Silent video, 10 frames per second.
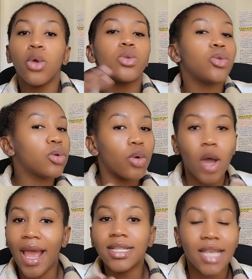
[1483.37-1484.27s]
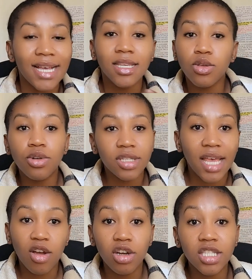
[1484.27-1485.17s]
You as a
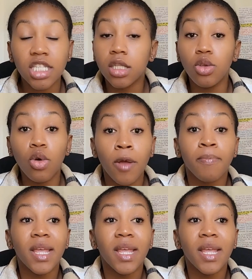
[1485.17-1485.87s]
neuropsychologist, you,